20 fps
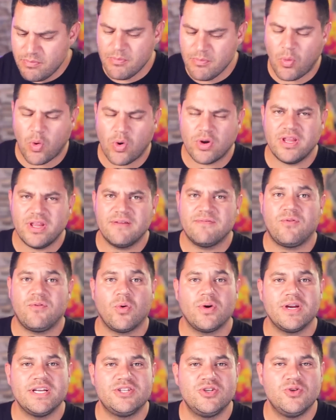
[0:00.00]
more than
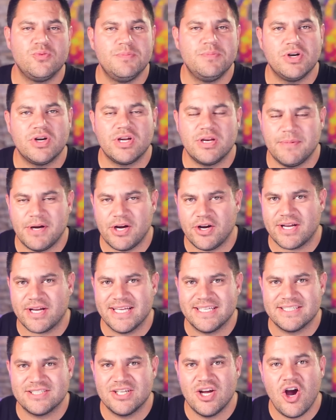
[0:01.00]
42 million
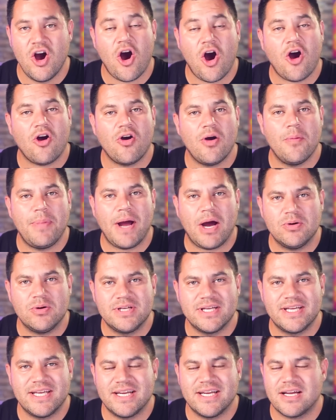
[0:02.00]
Americans are about
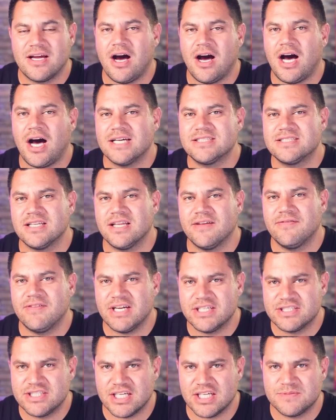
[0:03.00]
to get a cost of
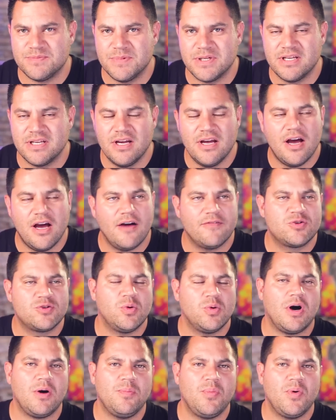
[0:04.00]
living adjustment of
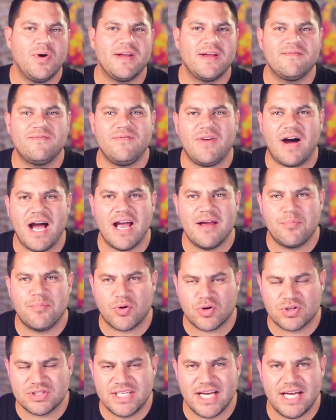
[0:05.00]

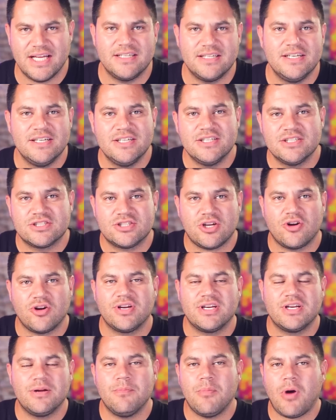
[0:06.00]
12.5%
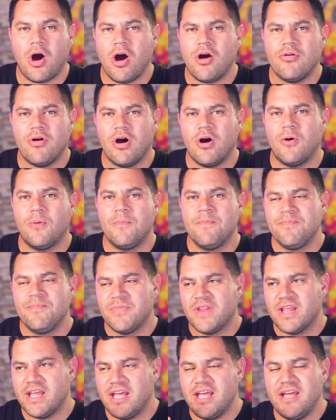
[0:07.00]
starting tomorrow
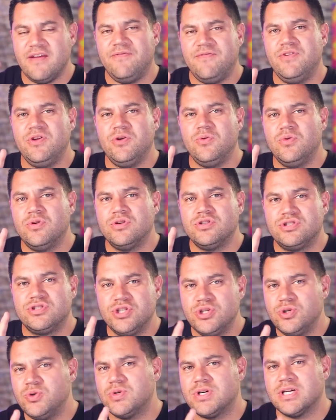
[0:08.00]
if you
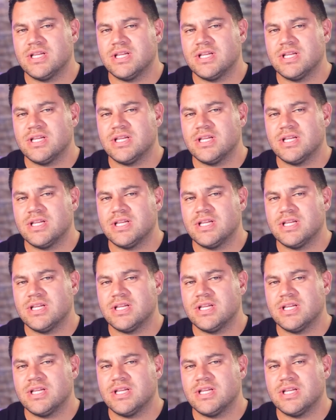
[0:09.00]
do